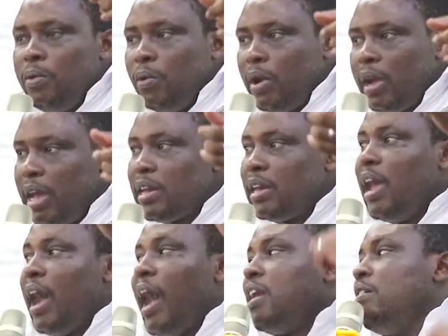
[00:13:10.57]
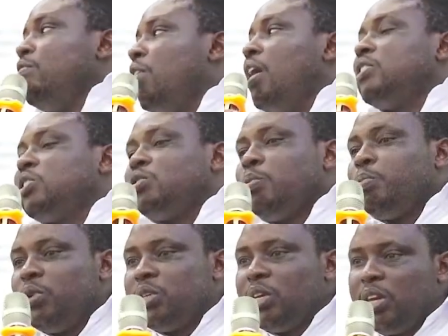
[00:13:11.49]
You get the adverts to
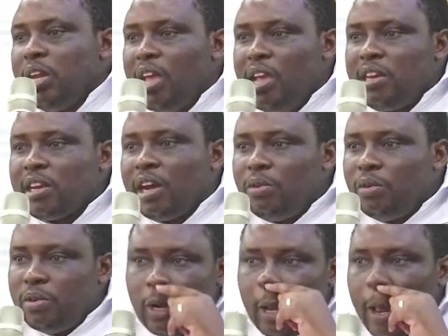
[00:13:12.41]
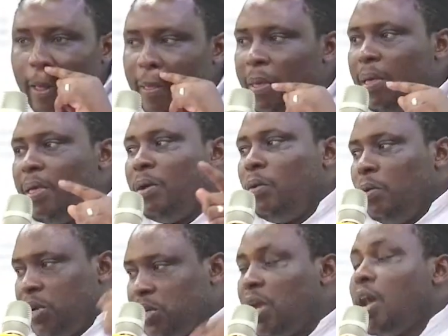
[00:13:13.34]
put in the interlude.
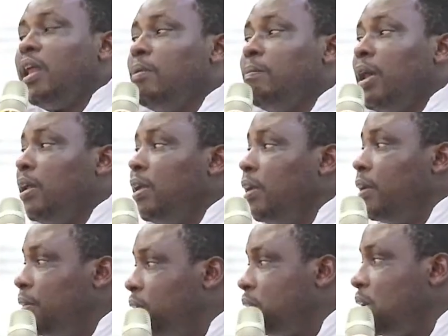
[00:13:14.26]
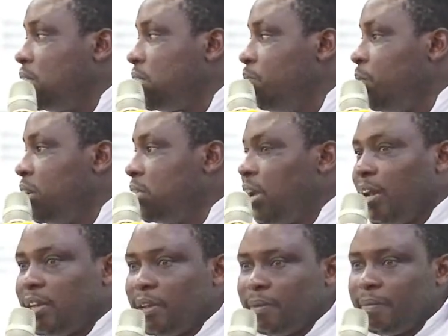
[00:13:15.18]
We share the money. As simple as
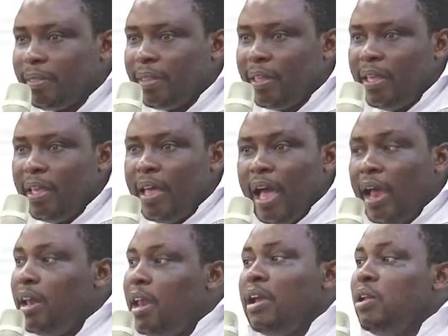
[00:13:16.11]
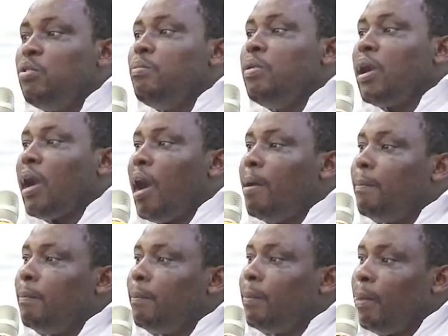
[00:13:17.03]
that. And then you
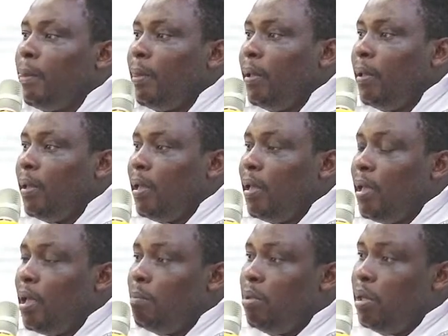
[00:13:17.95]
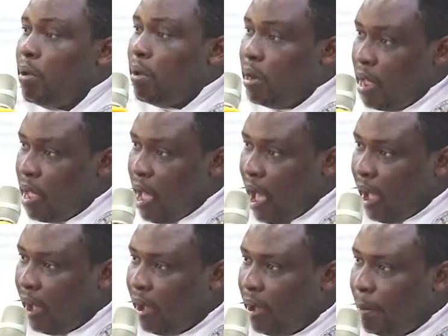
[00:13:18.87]
become a billionaire
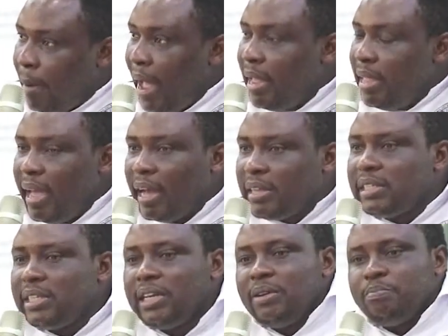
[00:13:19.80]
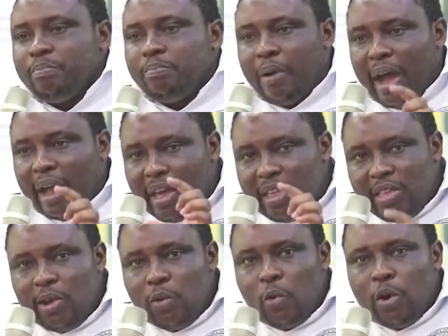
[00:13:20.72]
by just
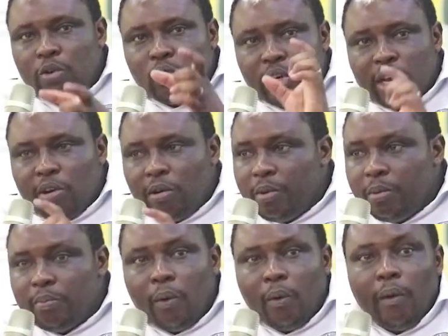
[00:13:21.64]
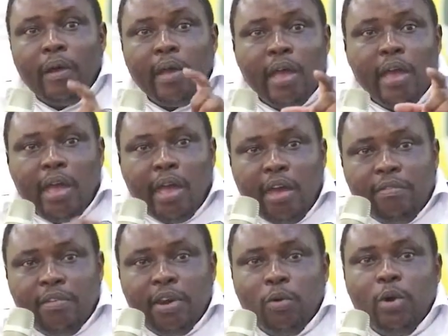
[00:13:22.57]
packaging what to tell people
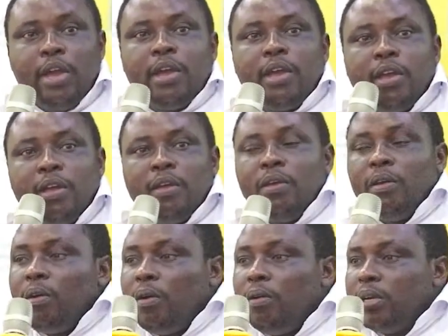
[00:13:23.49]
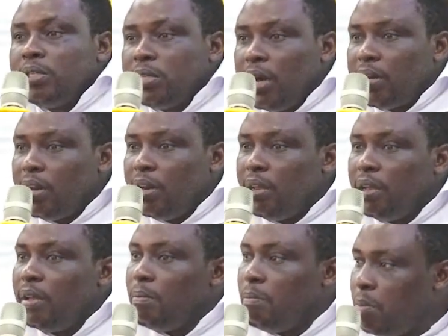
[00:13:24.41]
every week on a
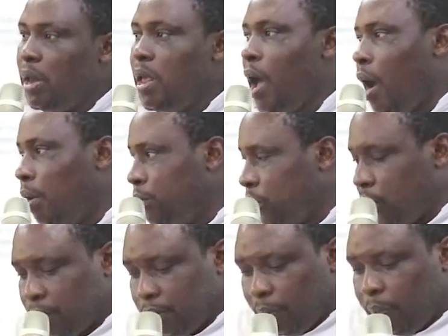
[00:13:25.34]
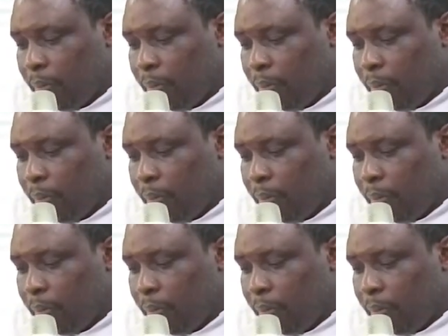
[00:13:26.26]
certain media house.